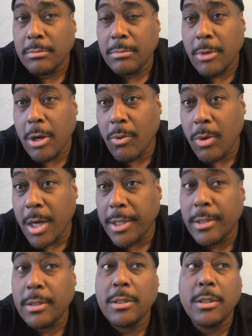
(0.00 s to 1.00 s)

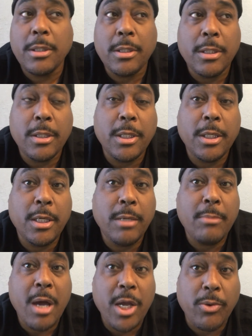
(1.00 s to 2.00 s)
marijuana, and
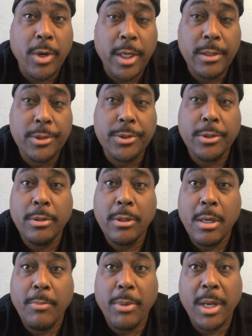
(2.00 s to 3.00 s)
migraines.
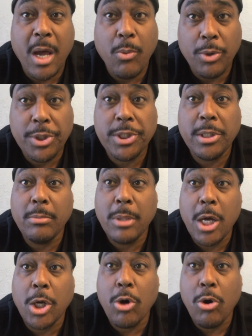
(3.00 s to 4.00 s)
But I wish him
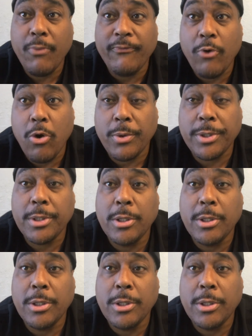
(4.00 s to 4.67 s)
luck going forward.